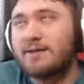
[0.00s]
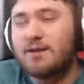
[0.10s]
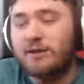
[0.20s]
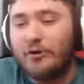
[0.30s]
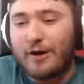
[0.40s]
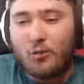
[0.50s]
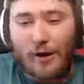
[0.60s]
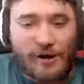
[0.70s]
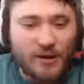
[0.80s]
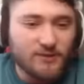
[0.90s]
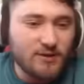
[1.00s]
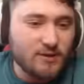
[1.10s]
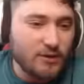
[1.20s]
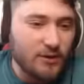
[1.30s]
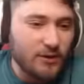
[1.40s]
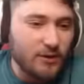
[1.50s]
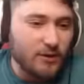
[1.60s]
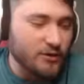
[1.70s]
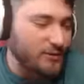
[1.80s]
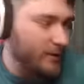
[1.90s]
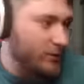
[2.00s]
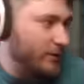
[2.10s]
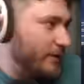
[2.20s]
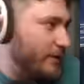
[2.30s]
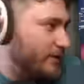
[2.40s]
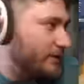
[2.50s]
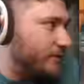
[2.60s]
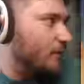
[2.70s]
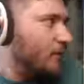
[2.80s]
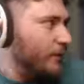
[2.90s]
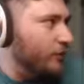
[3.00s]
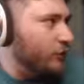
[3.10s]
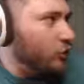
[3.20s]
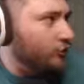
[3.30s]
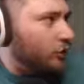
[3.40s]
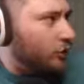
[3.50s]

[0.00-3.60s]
clearing waves in a Spiral Abyss. If you fall